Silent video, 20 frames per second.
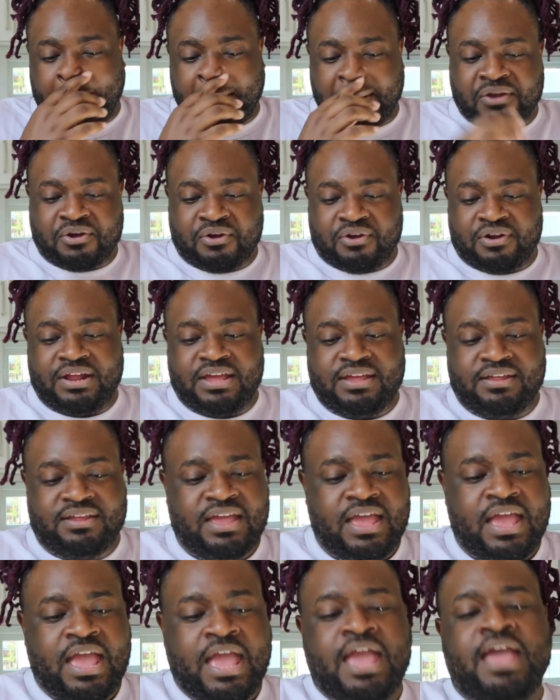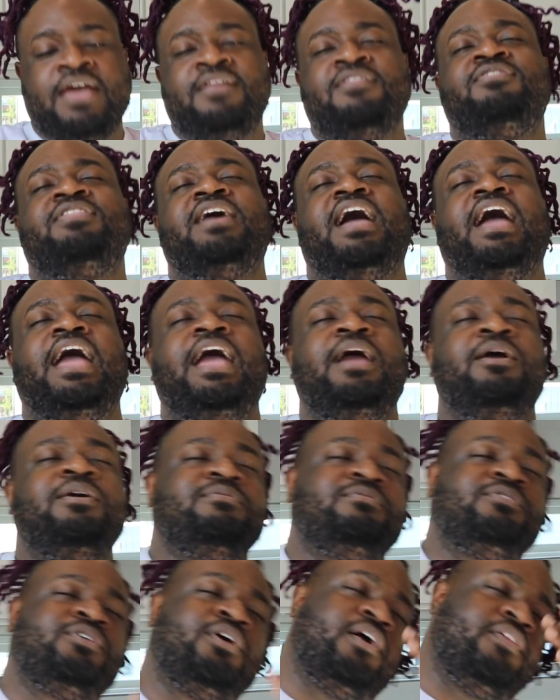Girl, the
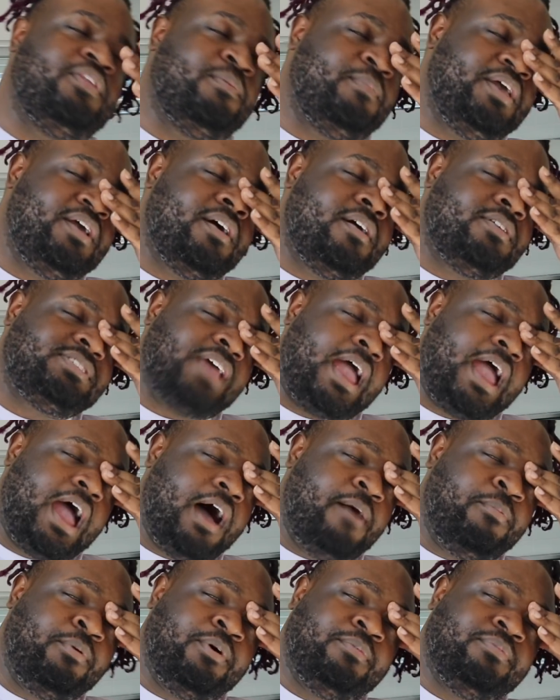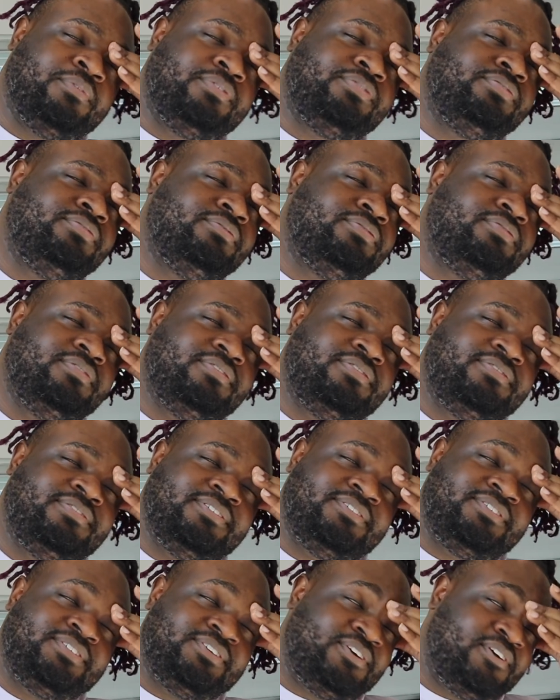Migos album,
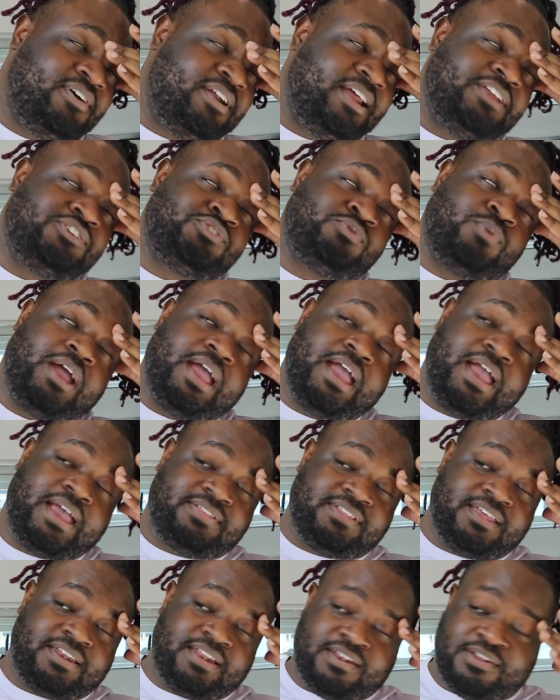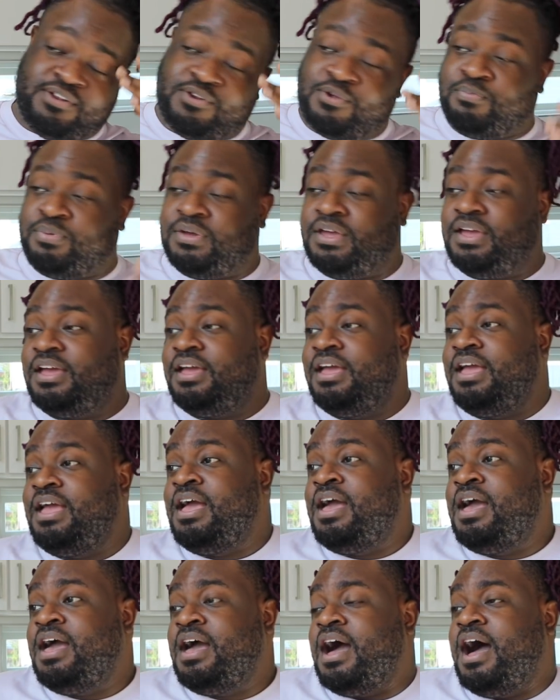girl, they dragged it a little bit.
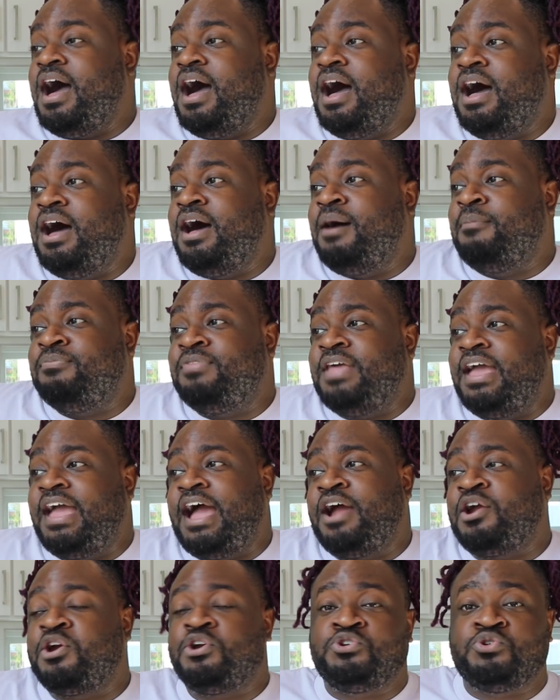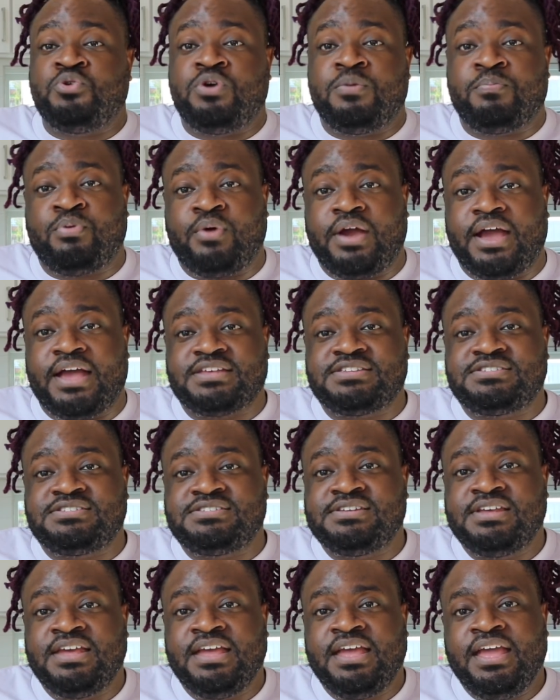They out here doing
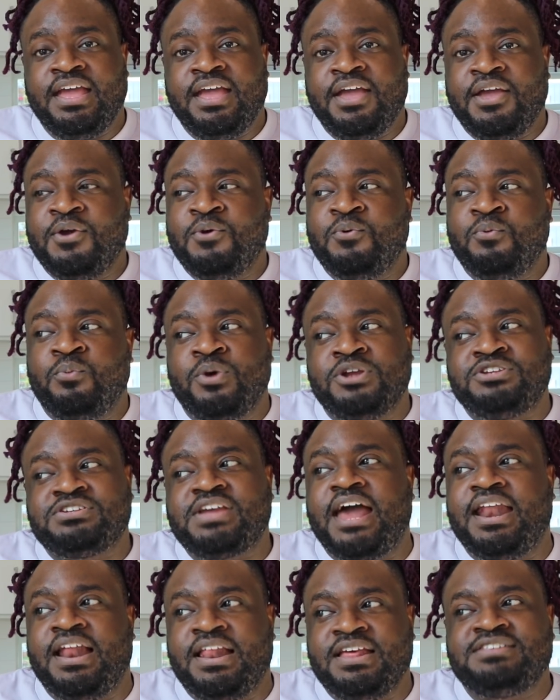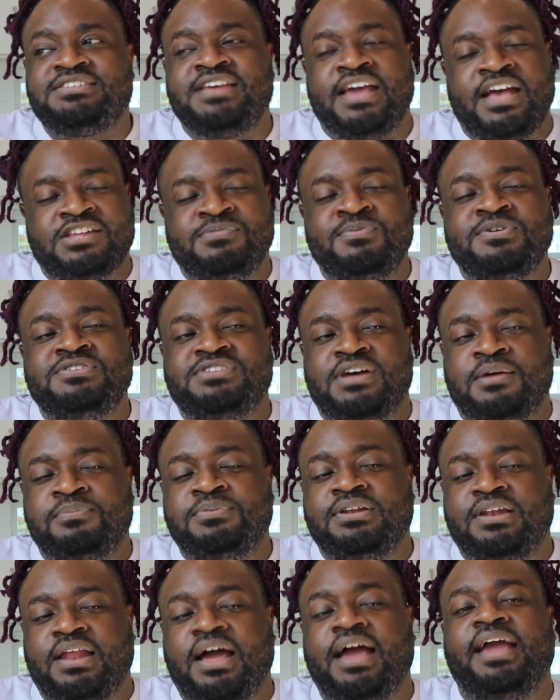press. Which kind of tells me
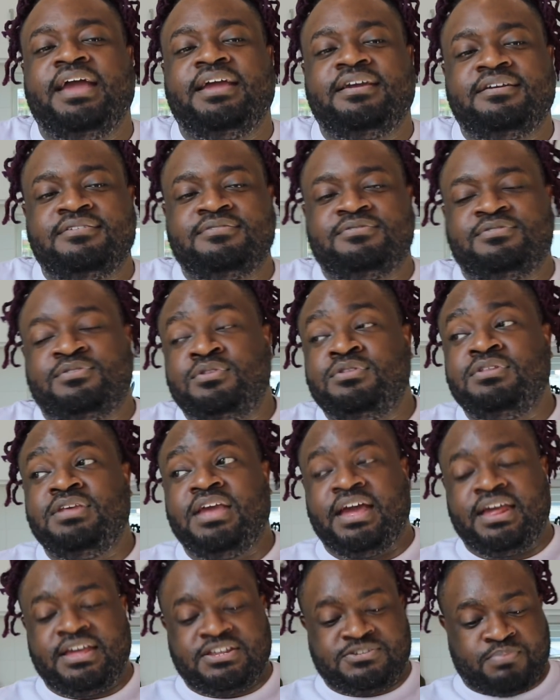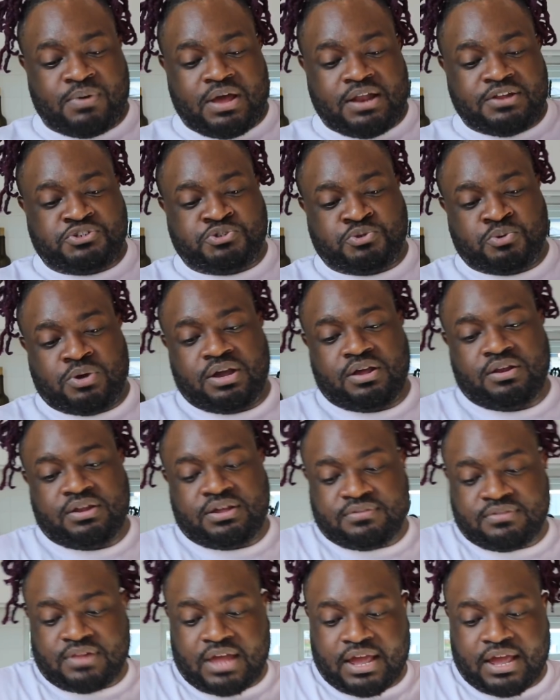something, like, yeah, it's probably struggling.